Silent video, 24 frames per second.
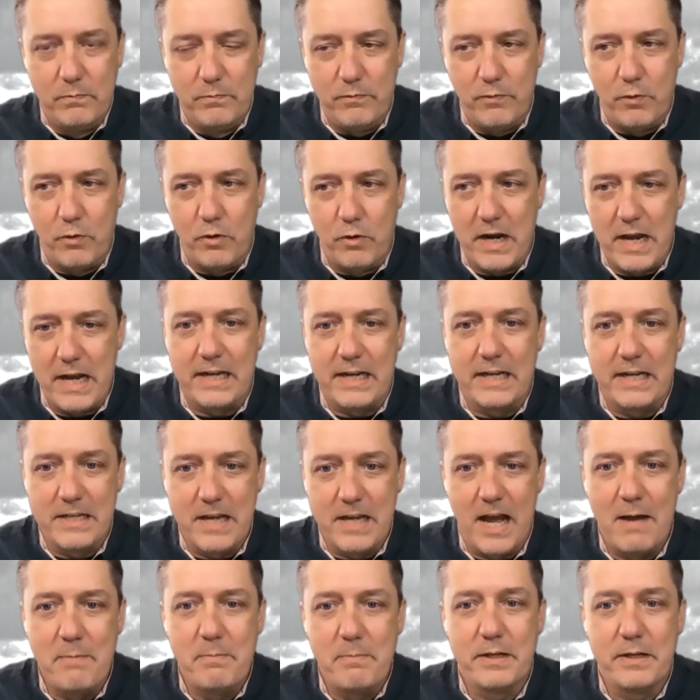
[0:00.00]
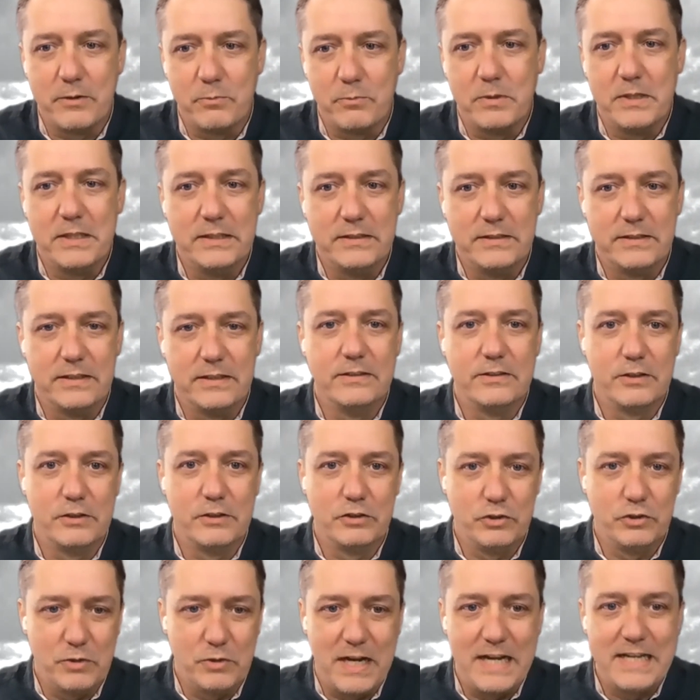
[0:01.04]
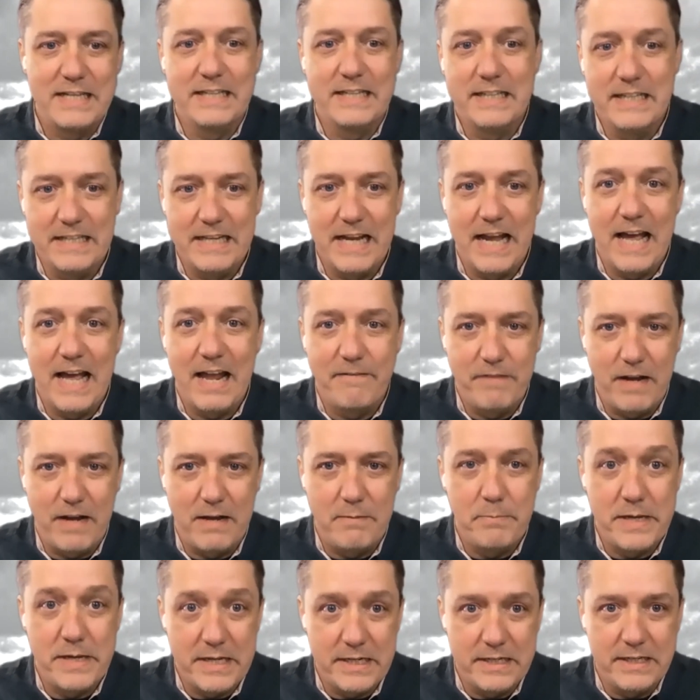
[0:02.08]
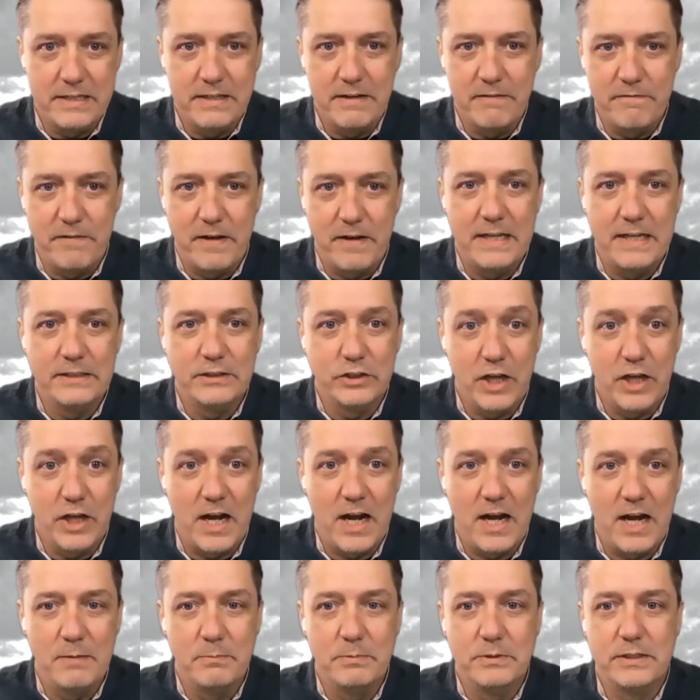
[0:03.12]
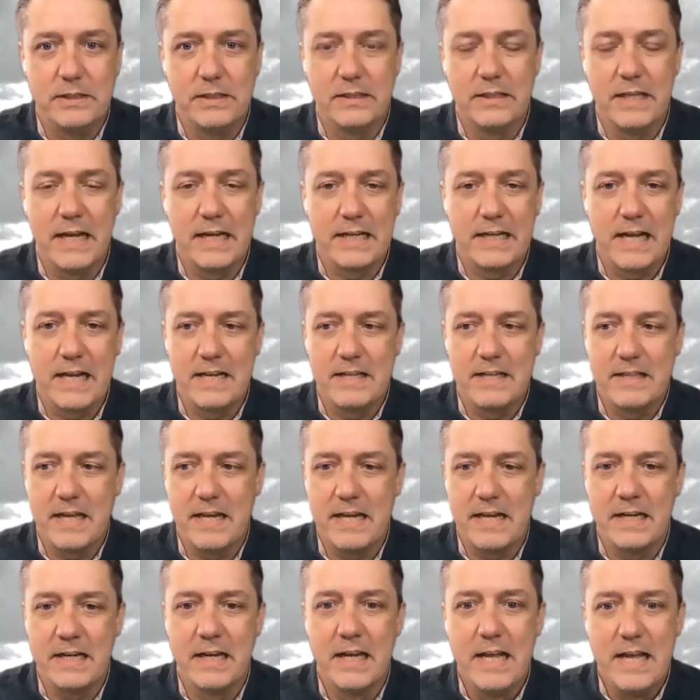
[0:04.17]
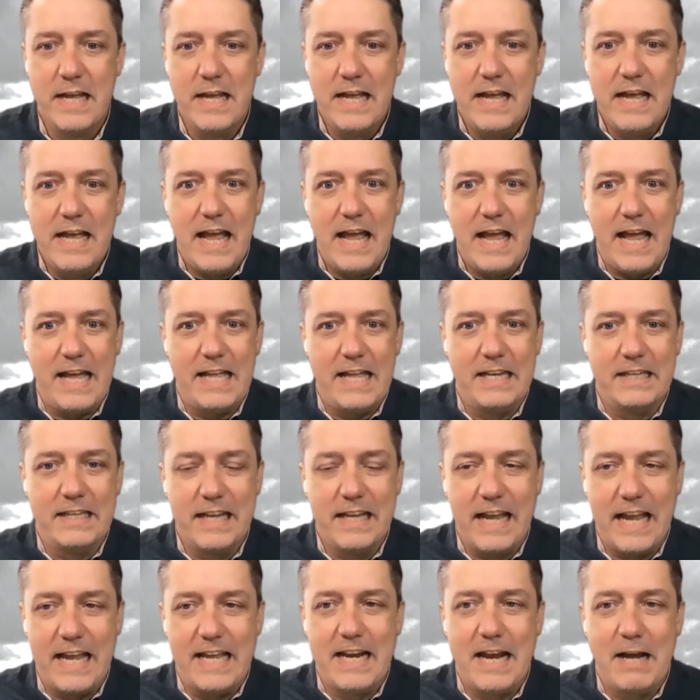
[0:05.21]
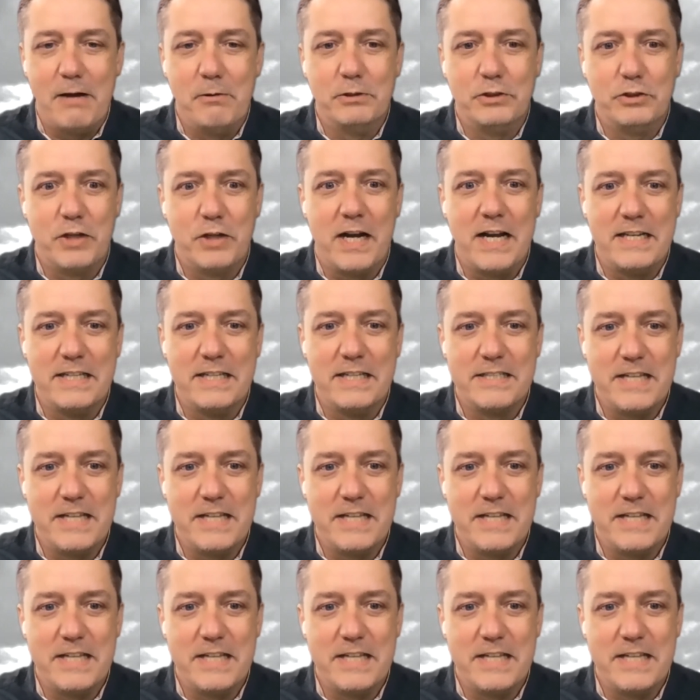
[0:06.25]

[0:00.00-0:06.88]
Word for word: for economic reasons, are trying to get out of Albania to find jobs and that kind of thing. And I was trying to